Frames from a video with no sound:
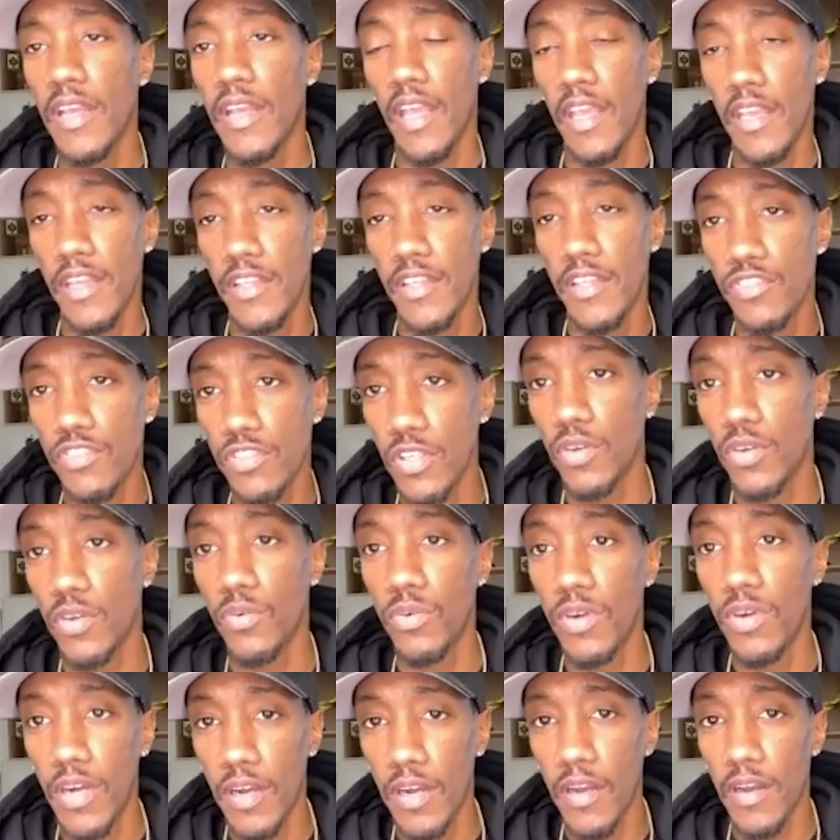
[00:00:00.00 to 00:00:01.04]
And
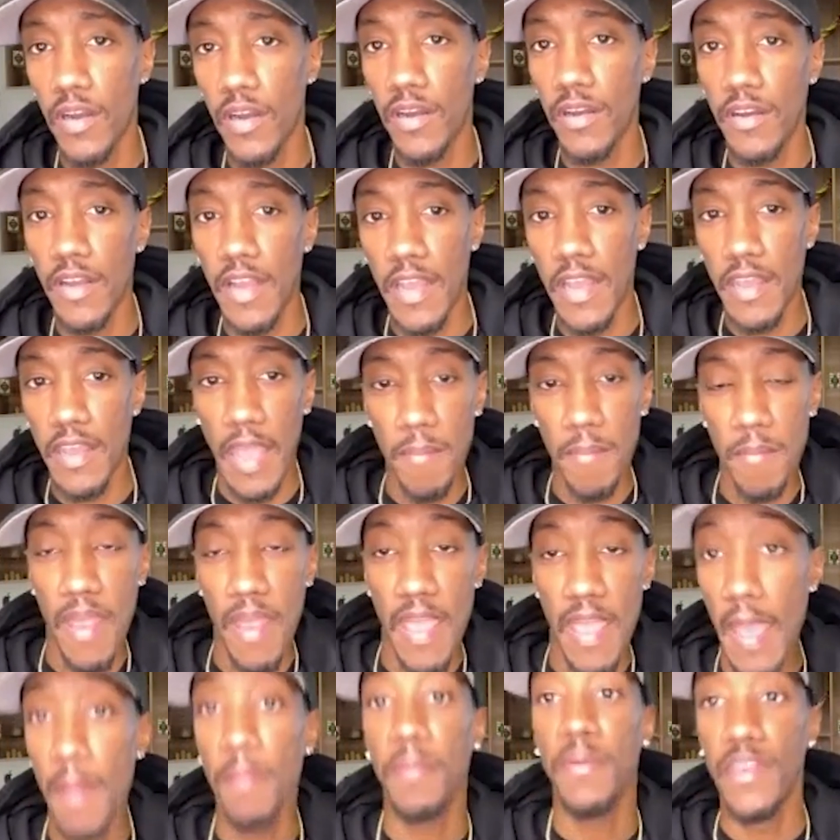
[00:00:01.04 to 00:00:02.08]
so I'm
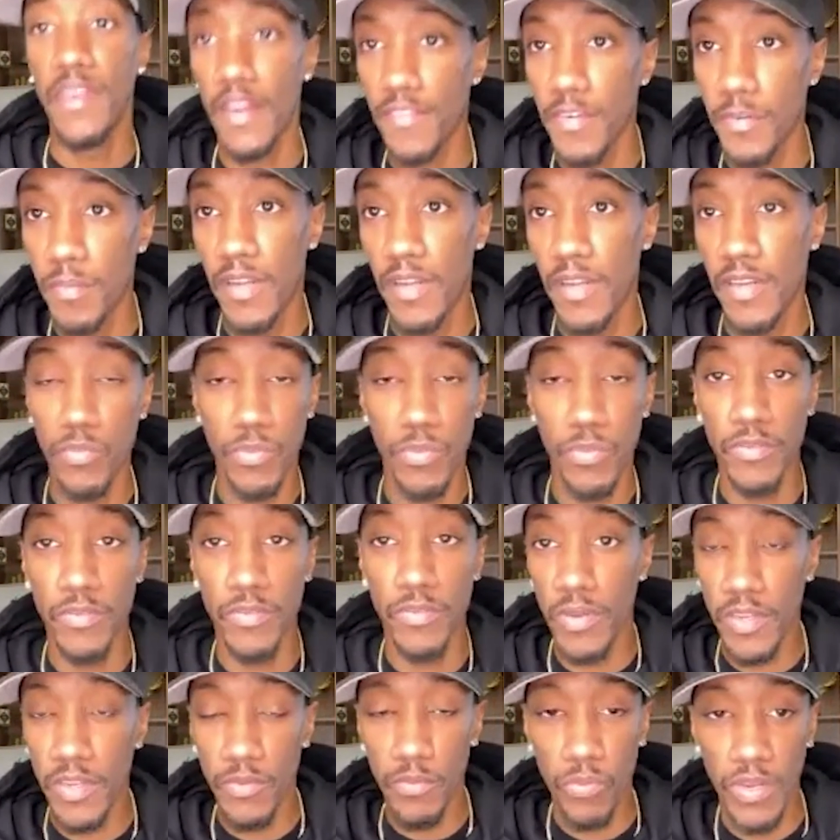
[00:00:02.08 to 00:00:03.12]
happy. Everybody,
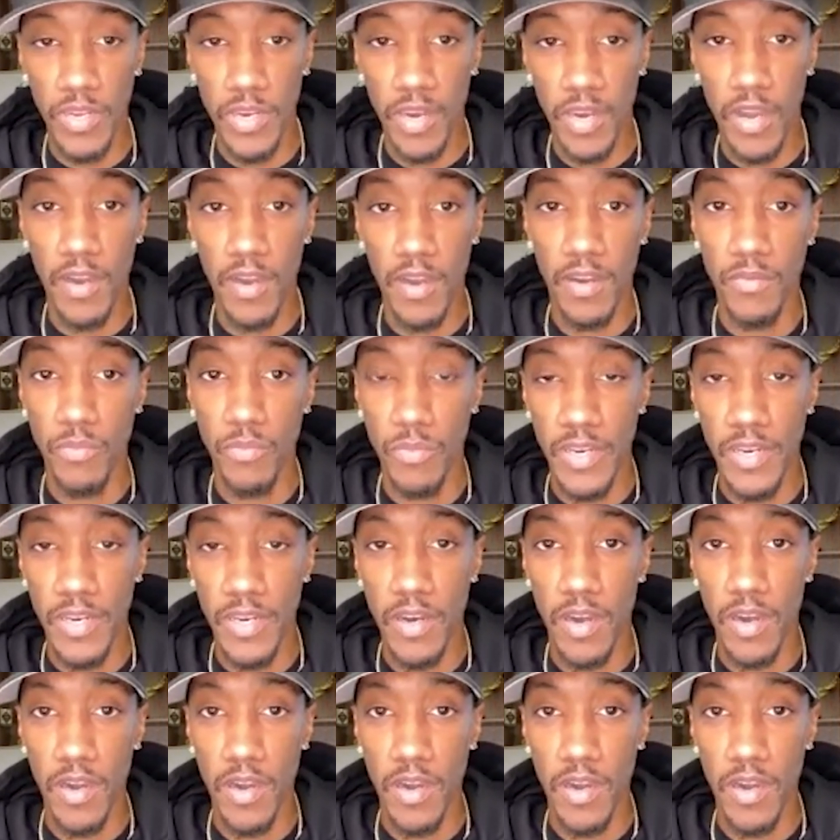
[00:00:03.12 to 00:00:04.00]
we are we